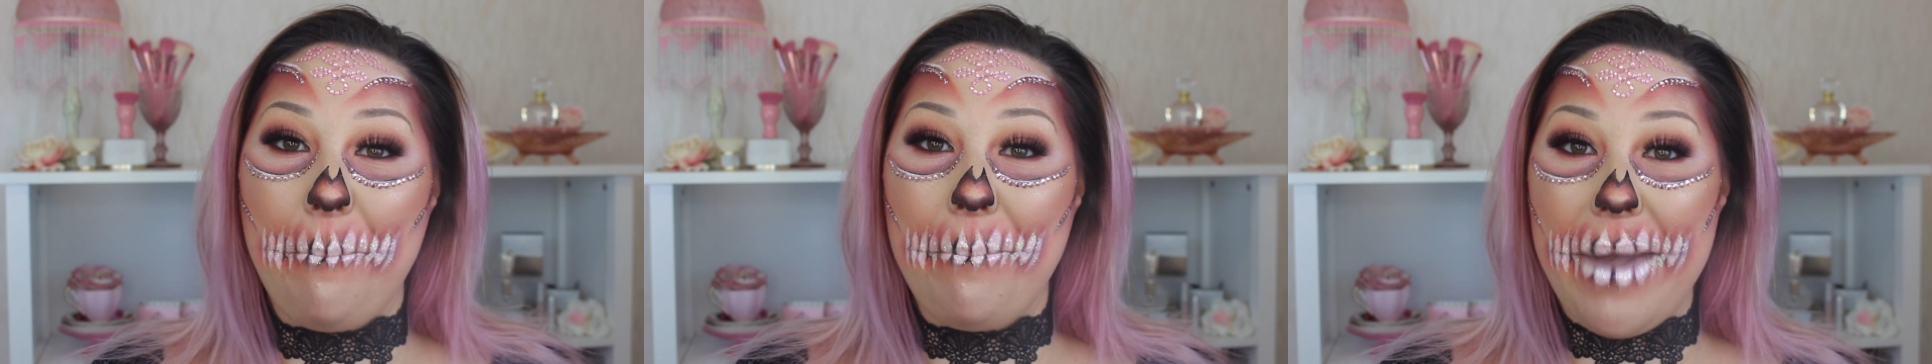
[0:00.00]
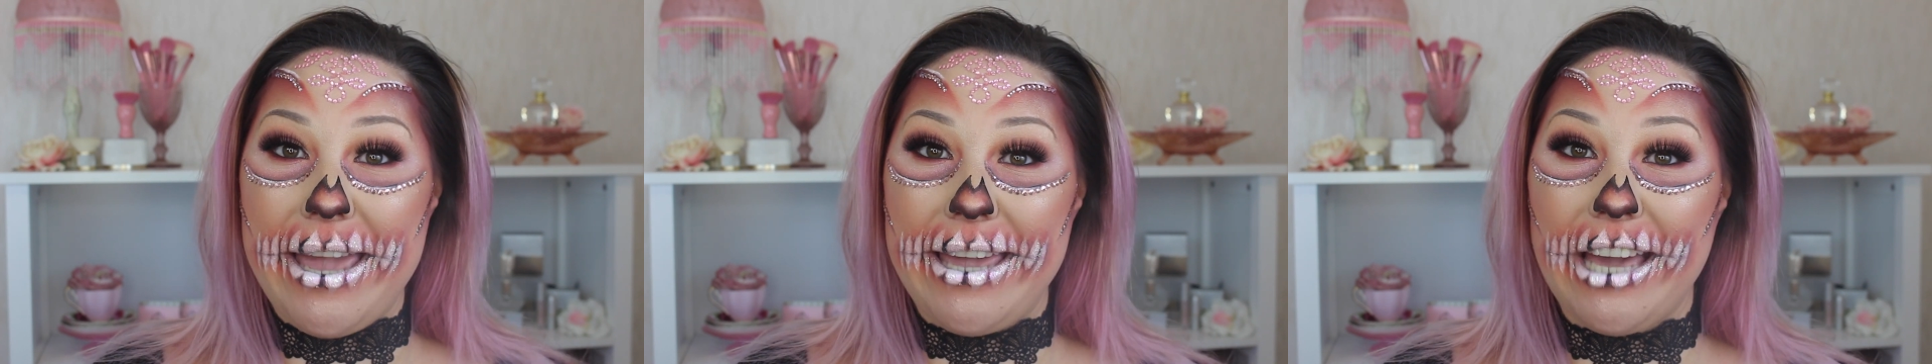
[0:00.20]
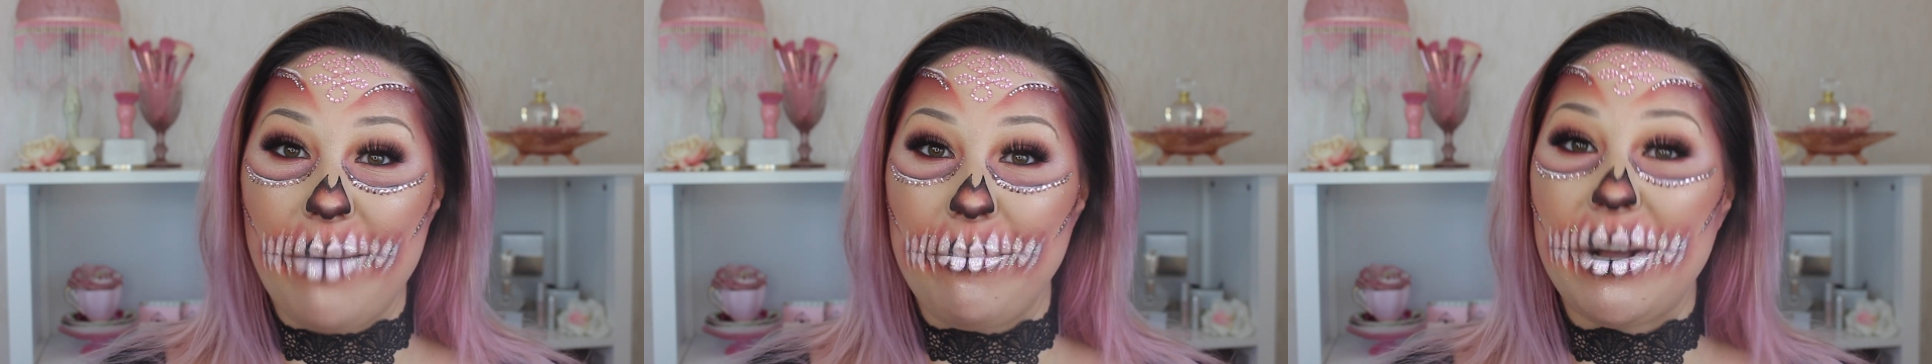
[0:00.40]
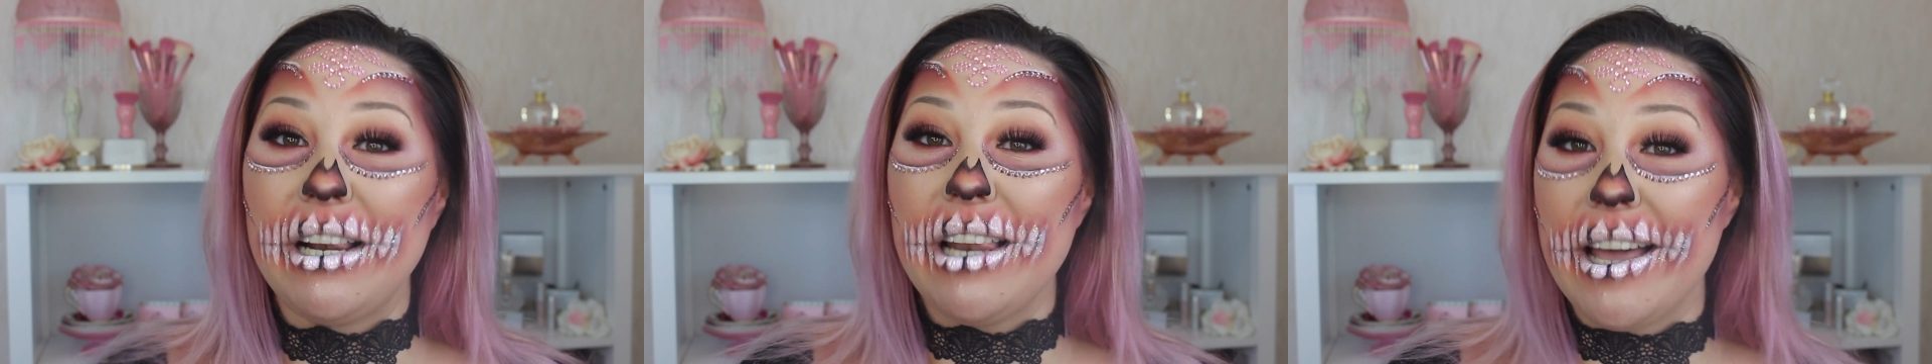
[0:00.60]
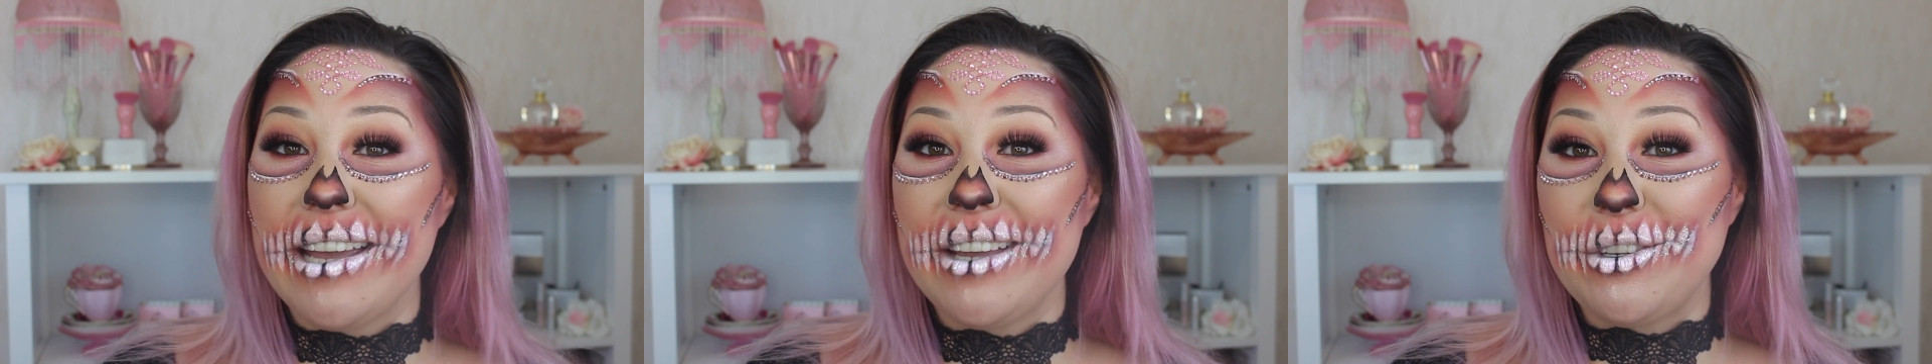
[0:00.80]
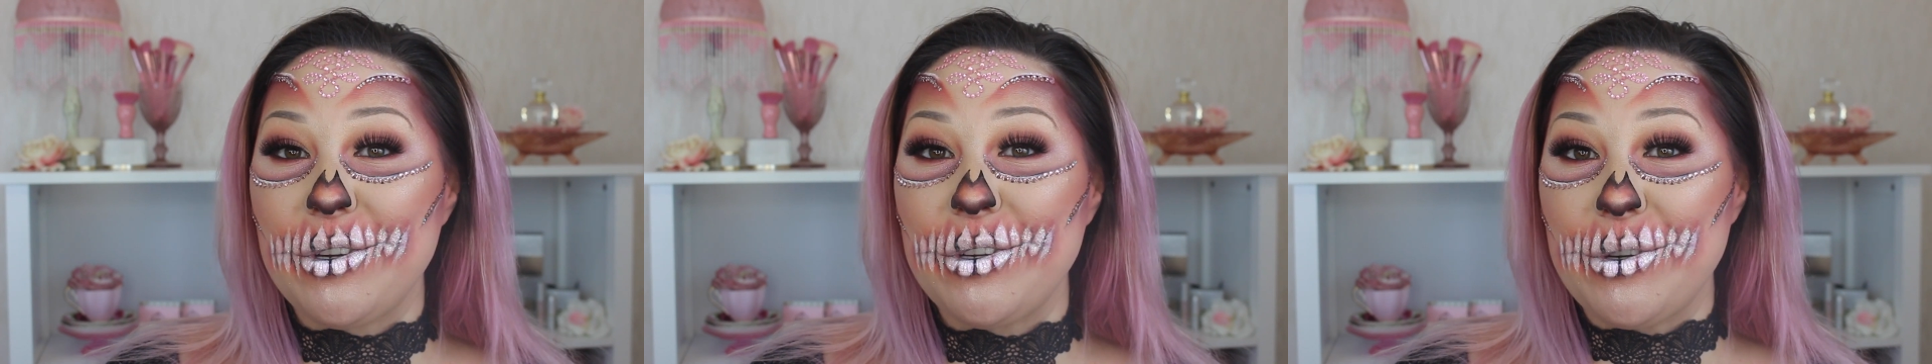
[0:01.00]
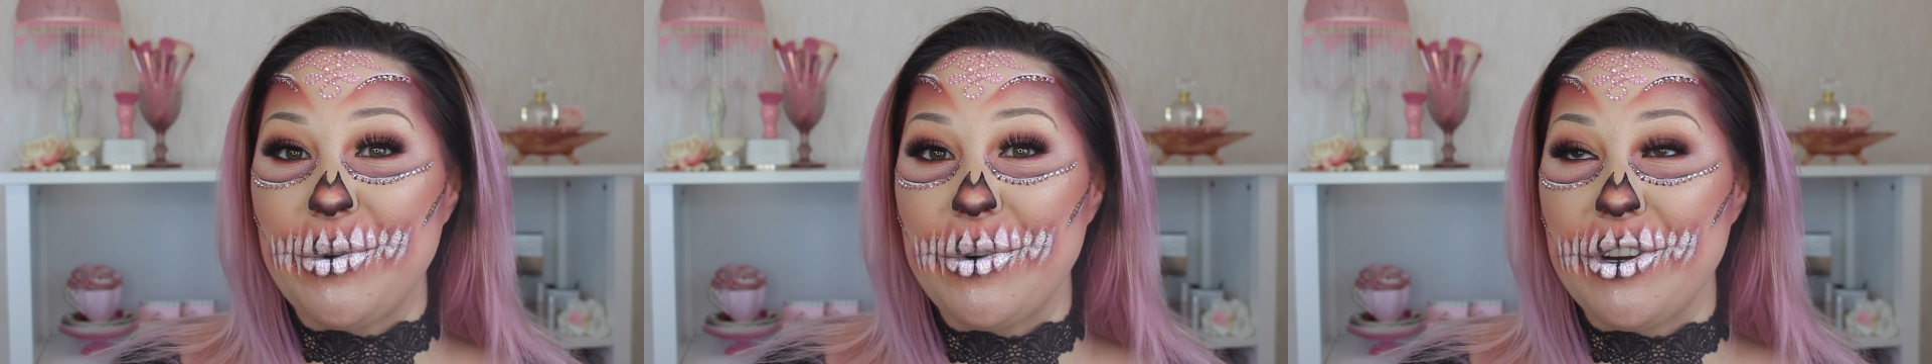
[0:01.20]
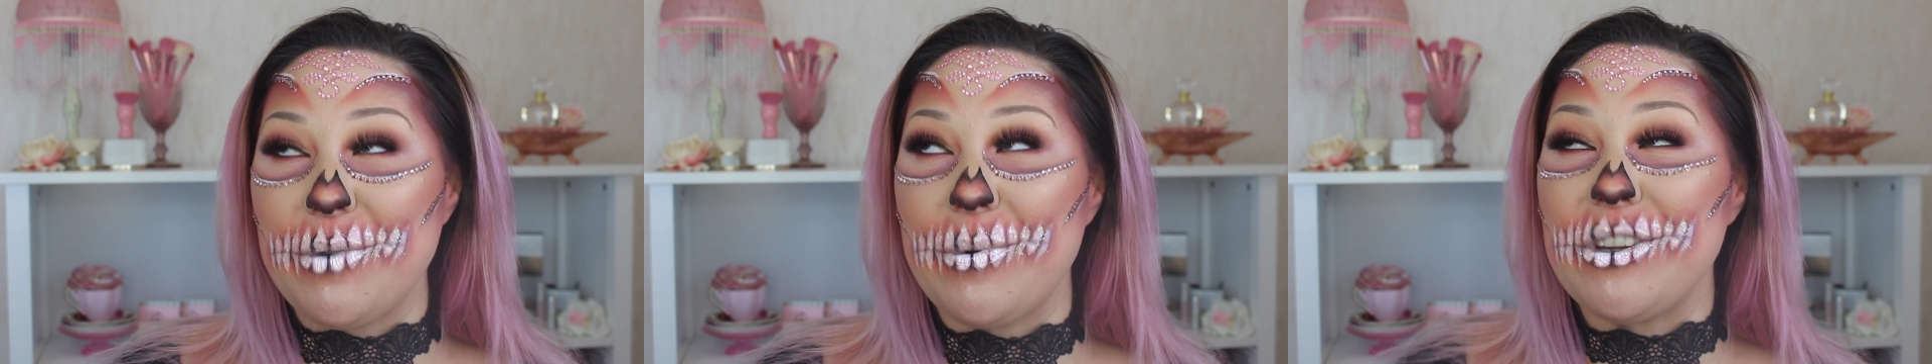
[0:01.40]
makeup client tutorial,